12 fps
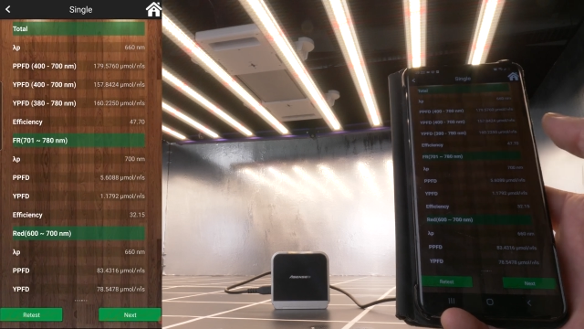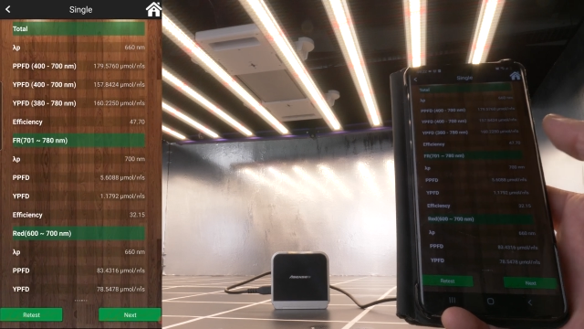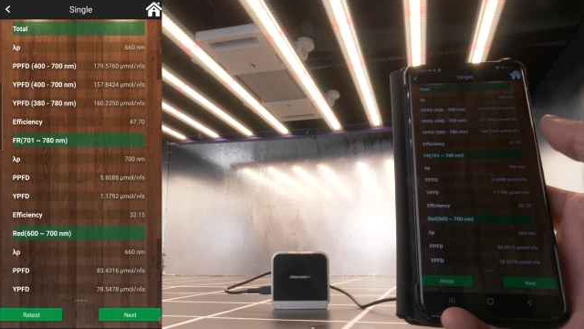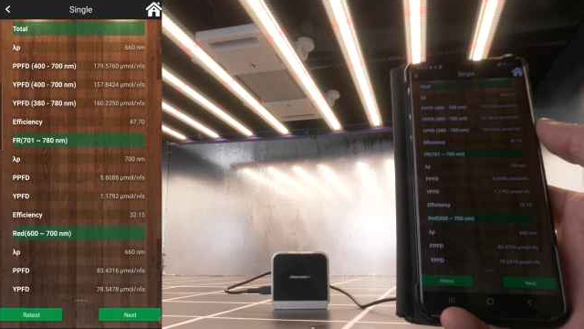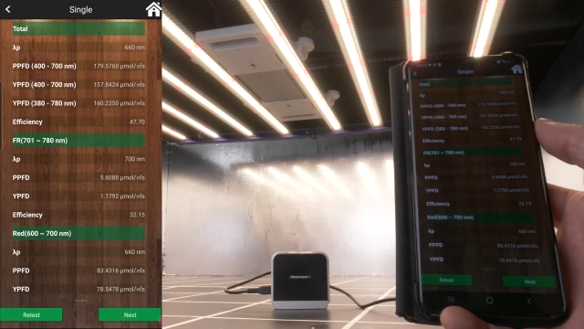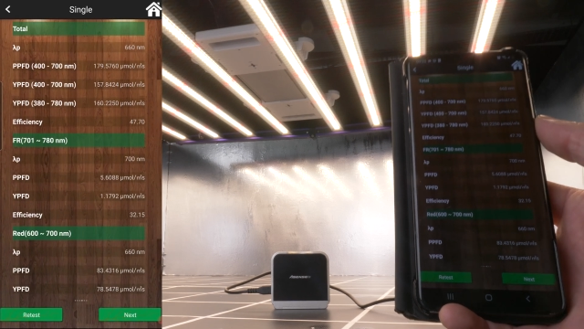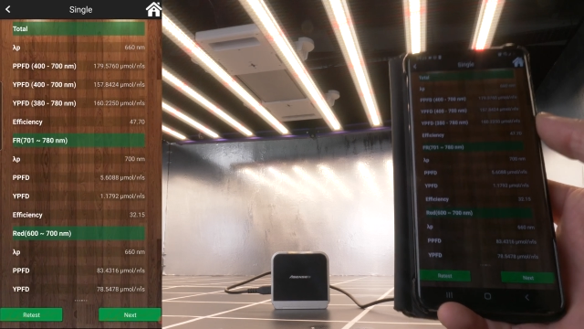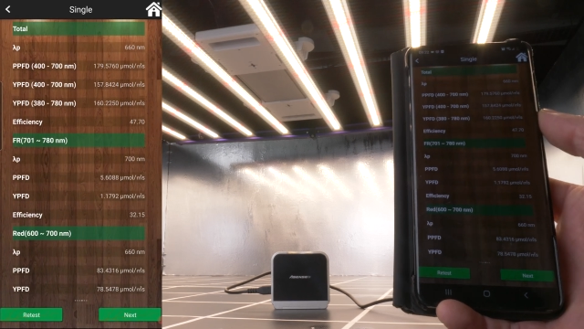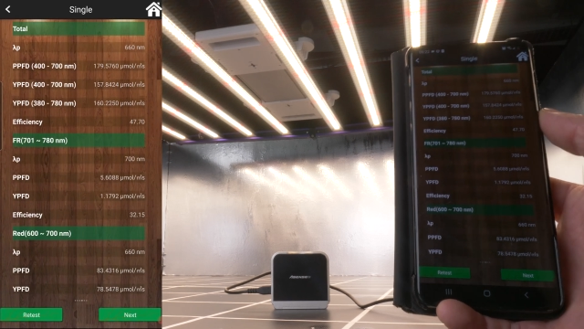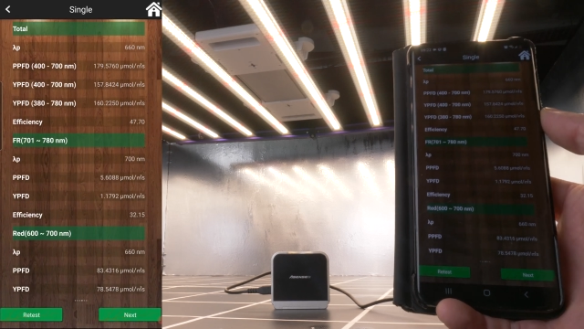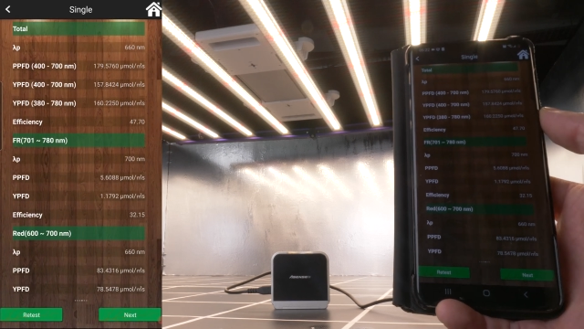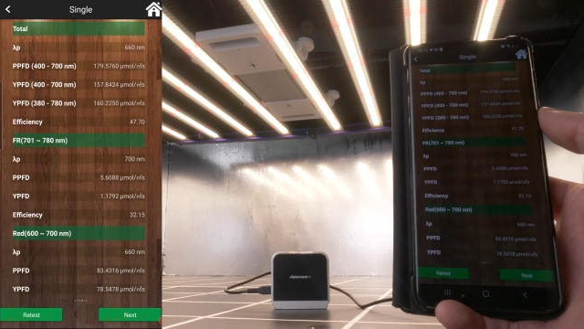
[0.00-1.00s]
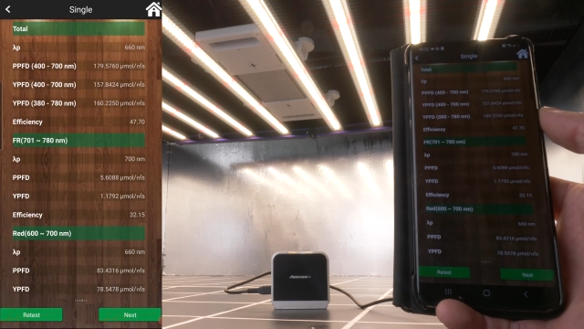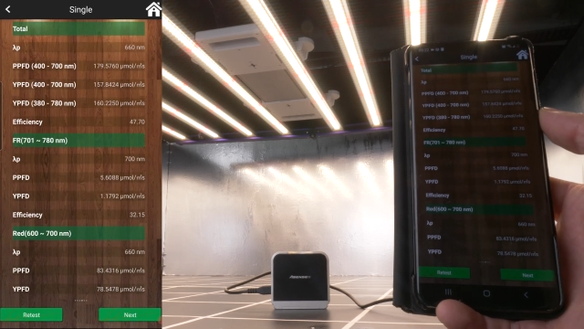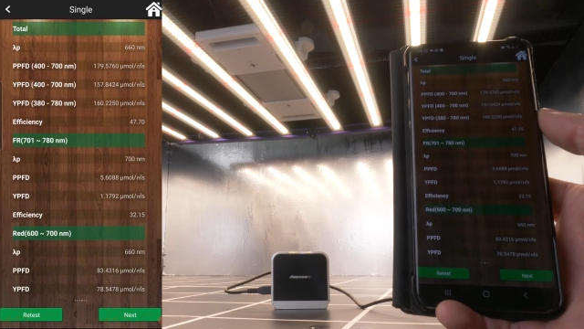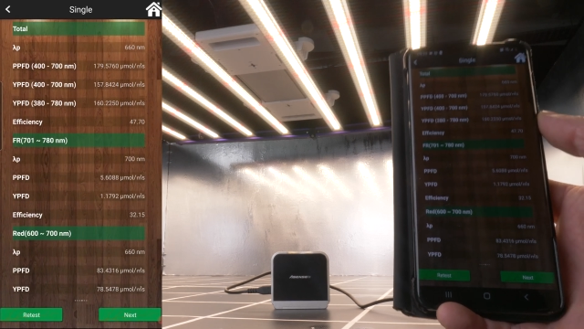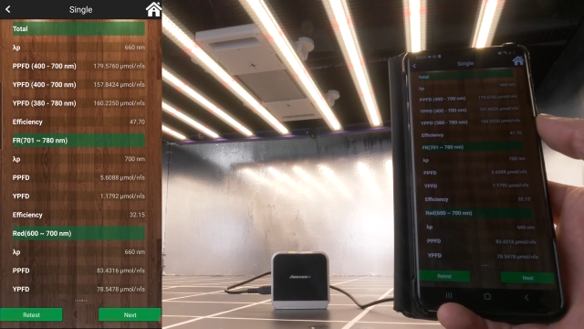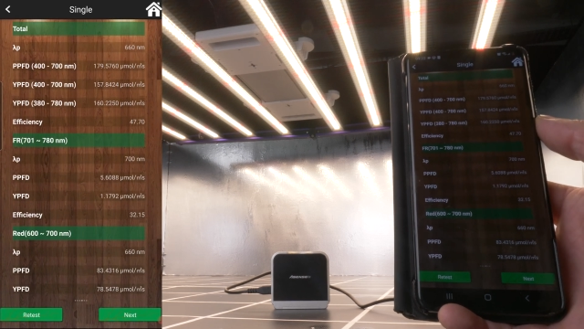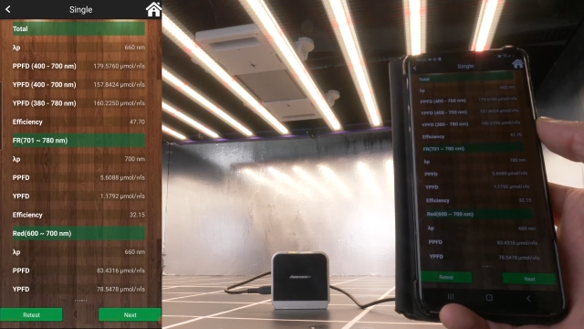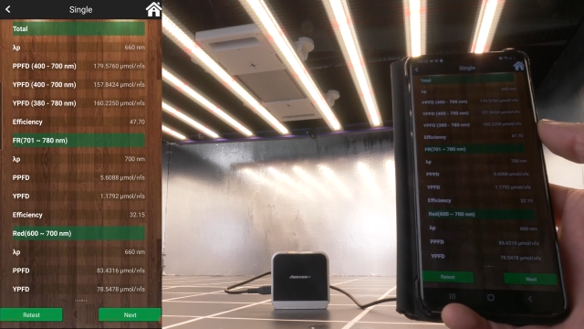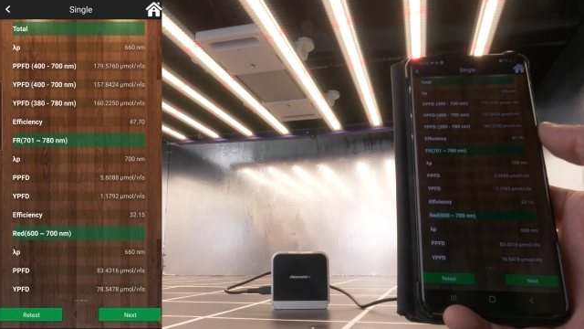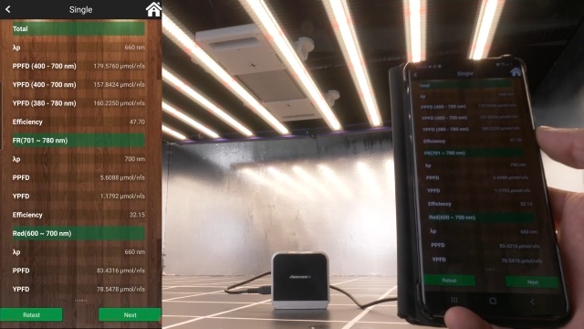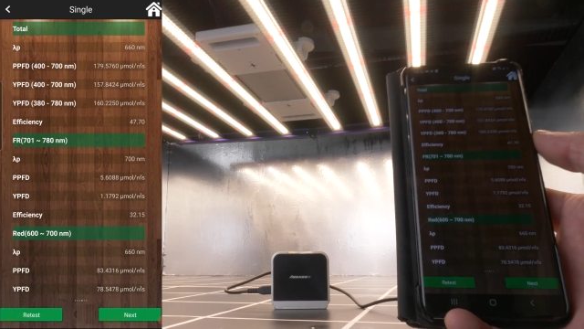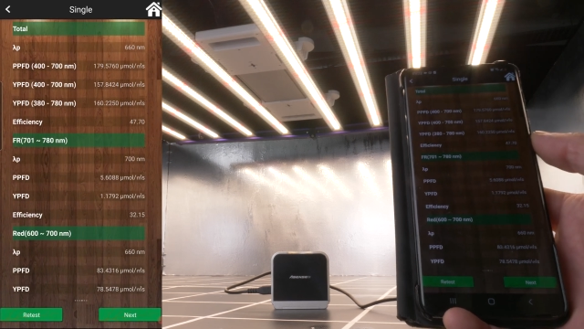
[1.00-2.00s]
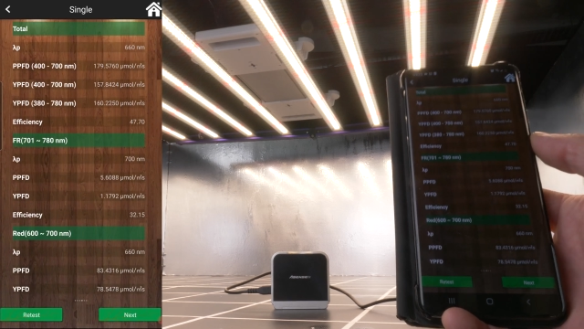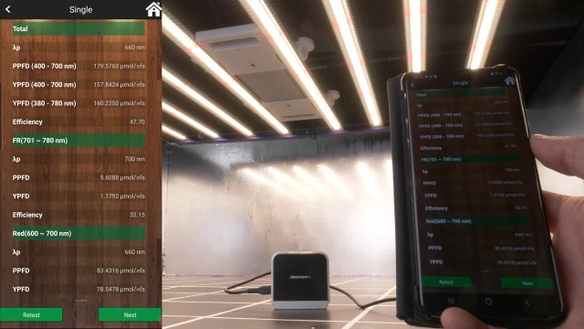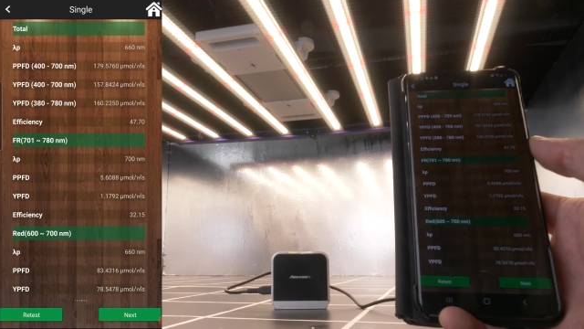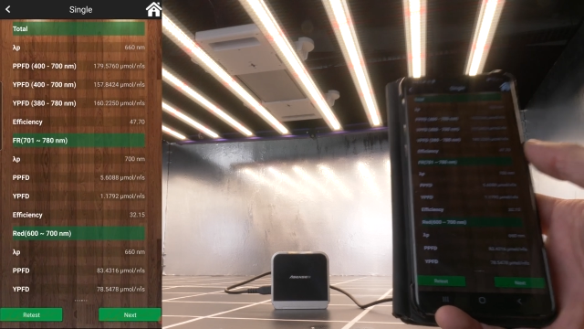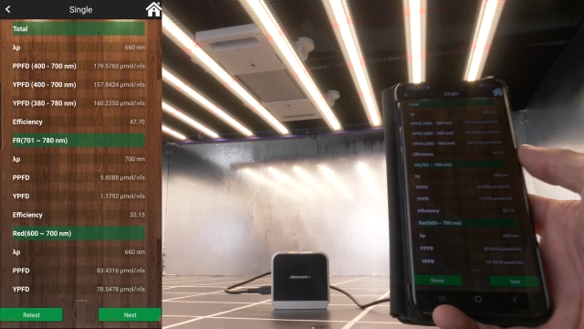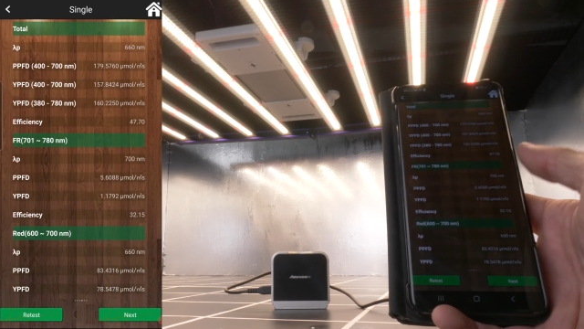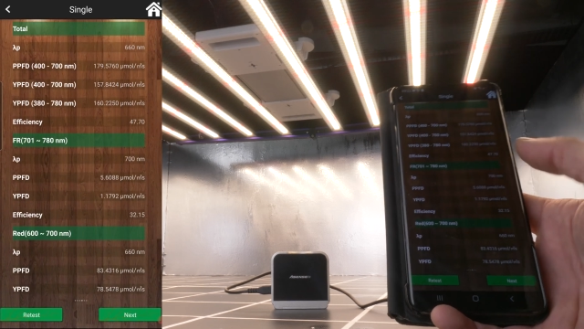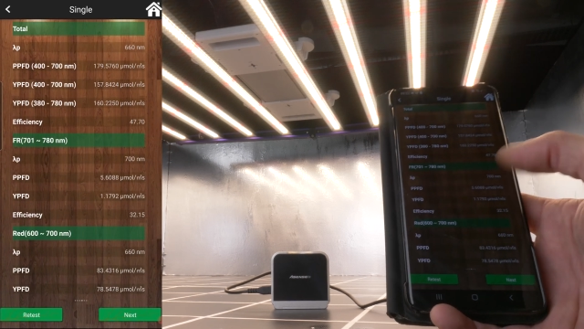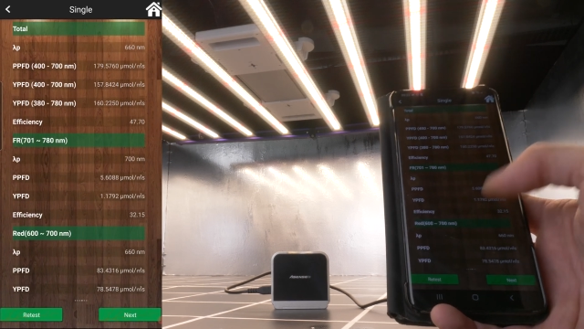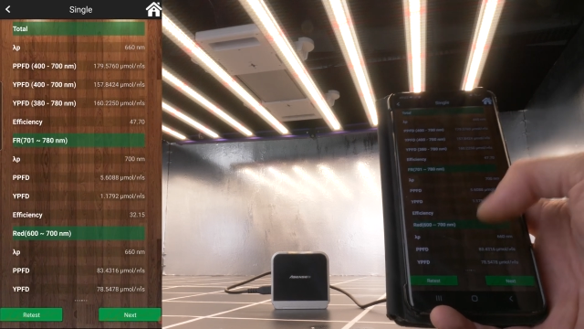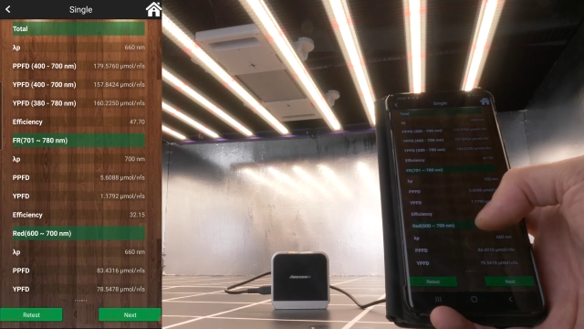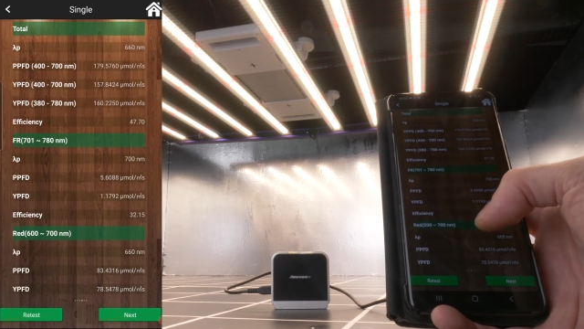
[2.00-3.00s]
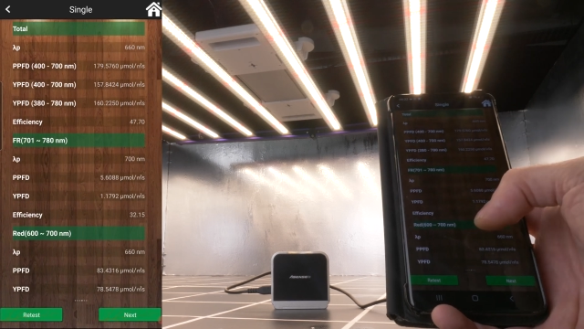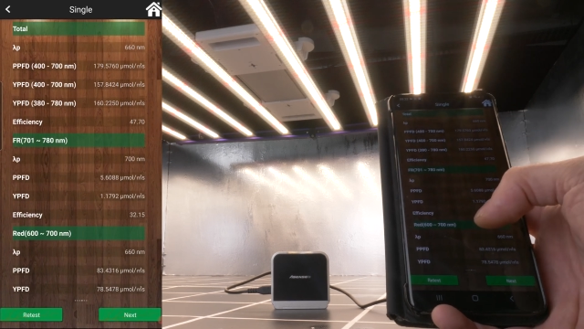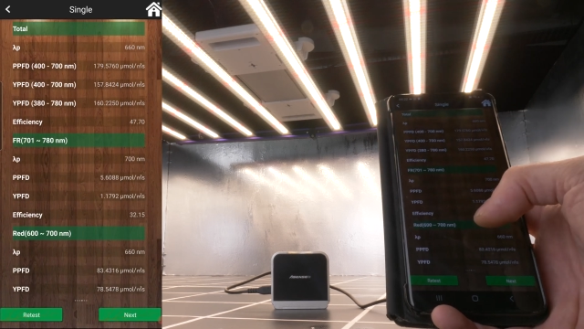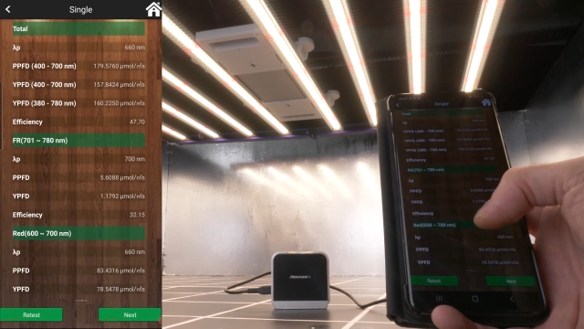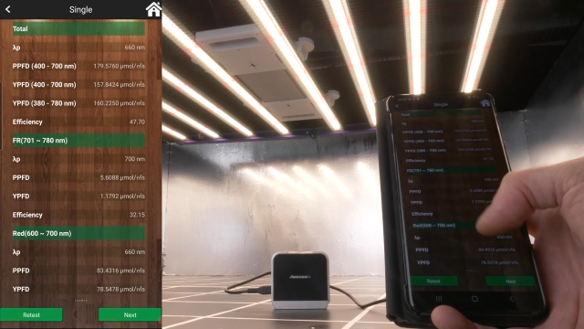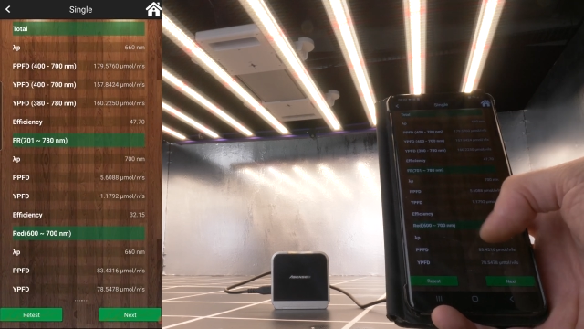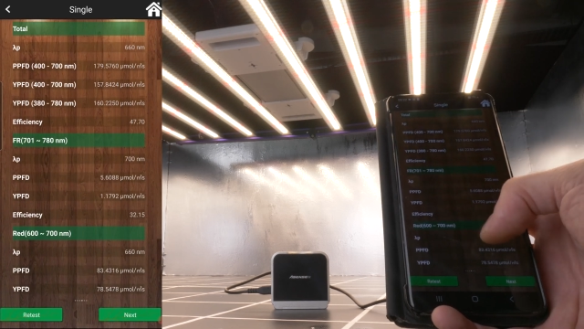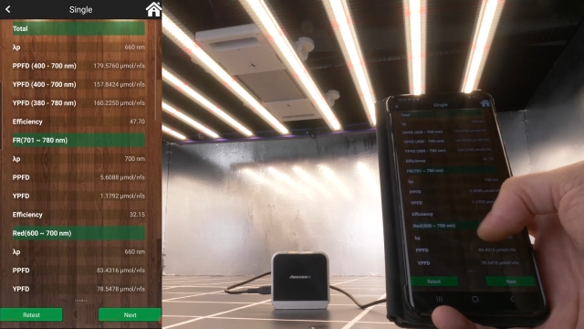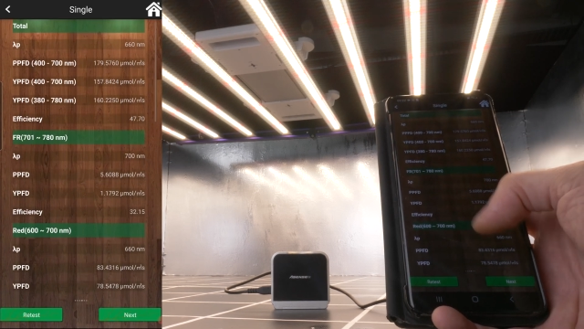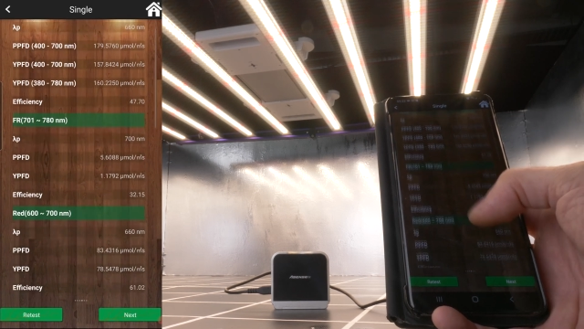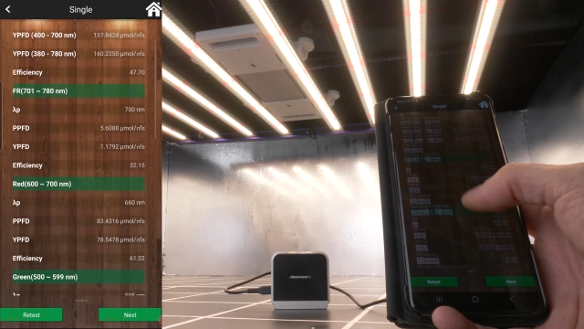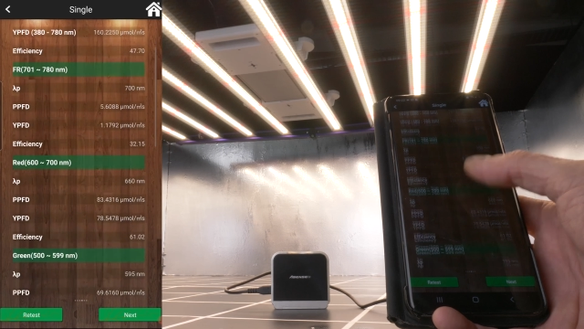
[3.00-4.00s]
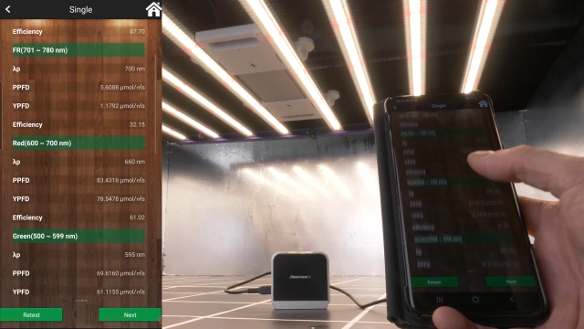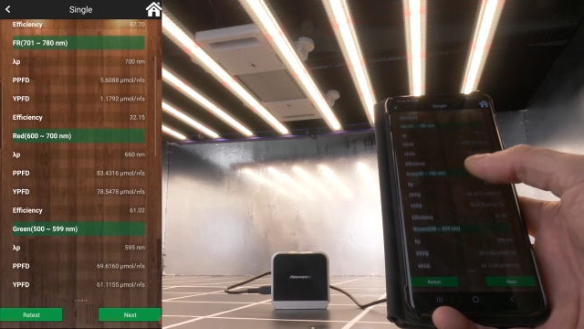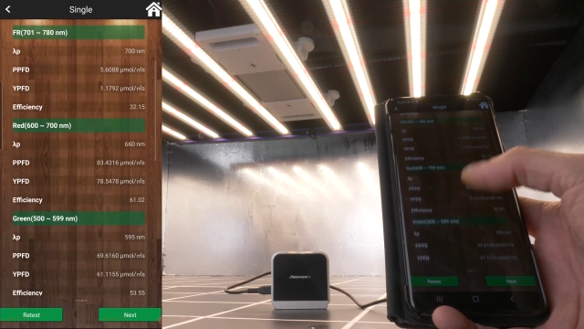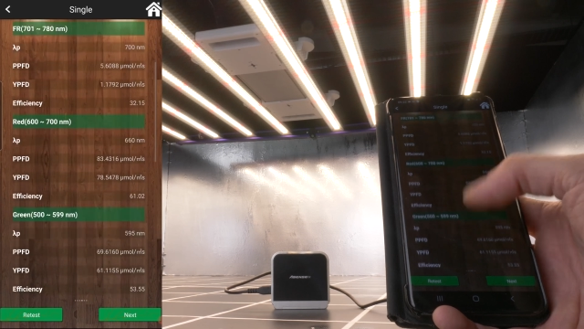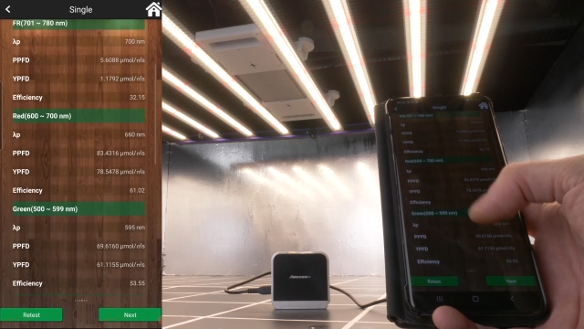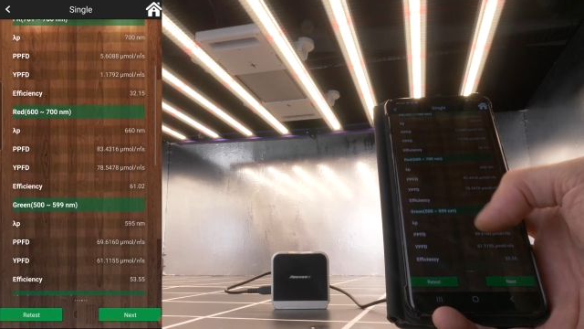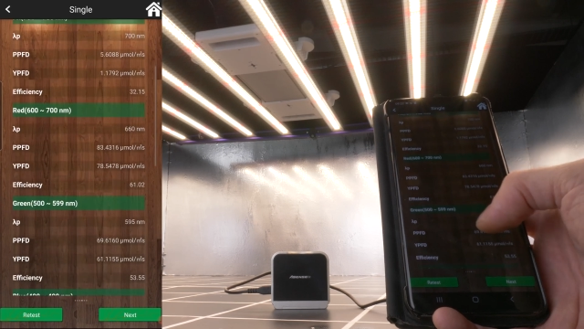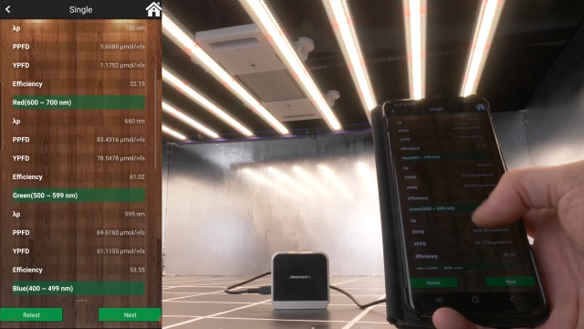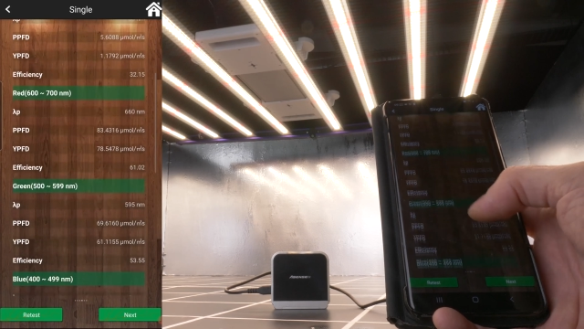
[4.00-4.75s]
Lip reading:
No face is visible, so there are no lips to read.